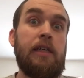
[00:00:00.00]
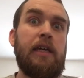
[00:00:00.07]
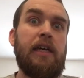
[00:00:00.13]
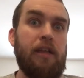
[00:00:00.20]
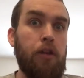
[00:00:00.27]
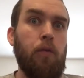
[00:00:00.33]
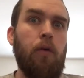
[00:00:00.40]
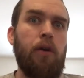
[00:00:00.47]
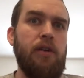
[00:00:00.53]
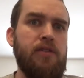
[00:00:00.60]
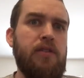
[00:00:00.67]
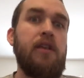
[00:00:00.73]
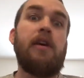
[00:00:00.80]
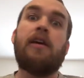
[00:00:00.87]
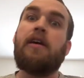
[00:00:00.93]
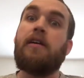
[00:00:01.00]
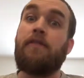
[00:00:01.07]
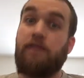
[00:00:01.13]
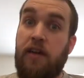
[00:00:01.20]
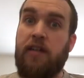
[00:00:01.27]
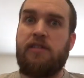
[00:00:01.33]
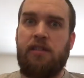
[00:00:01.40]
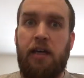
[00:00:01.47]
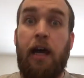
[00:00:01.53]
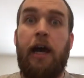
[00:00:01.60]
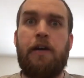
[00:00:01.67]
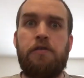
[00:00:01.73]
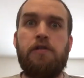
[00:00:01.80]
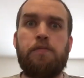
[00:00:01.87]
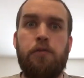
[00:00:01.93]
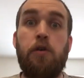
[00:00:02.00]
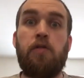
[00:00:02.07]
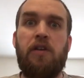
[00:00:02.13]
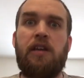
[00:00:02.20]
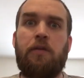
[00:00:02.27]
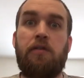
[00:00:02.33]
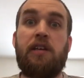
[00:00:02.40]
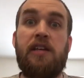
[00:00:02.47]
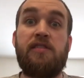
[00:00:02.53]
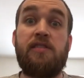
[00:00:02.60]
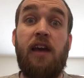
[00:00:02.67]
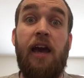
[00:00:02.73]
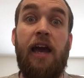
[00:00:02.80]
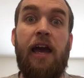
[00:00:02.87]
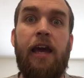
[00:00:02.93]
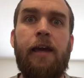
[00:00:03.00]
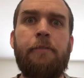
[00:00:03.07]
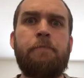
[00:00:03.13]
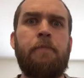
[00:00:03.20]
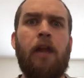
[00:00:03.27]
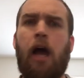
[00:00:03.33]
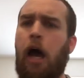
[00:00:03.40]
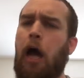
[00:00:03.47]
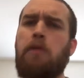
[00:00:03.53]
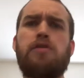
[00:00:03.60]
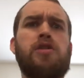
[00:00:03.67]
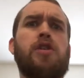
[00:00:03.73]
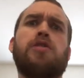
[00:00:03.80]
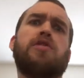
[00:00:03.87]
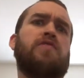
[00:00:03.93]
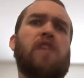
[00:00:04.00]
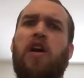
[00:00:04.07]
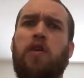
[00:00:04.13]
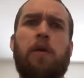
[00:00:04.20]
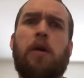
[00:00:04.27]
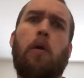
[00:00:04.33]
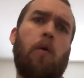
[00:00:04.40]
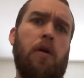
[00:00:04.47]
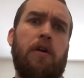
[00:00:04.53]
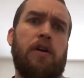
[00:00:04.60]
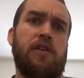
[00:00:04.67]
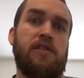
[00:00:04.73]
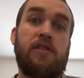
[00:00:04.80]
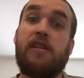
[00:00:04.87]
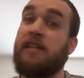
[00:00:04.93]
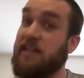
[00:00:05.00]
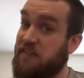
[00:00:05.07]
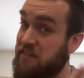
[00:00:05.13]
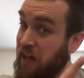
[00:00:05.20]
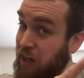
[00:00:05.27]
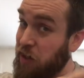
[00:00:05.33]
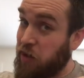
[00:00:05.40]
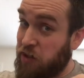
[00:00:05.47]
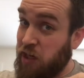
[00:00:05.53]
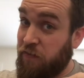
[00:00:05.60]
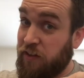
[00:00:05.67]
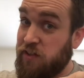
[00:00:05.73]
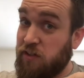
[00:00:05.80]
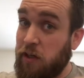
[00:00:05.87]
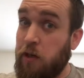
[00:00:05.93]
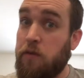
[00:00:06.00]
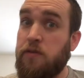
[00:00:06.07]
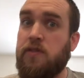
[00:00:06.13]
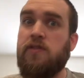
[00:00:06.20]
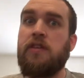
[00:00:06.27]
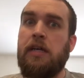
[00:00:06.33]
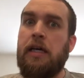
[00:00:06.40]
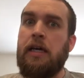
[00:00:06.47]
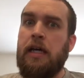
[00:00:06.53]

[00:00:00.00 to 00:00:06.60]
In other words, Finn is a guy who's proving that when they say, I was just following orders, that's not a good enough excuse,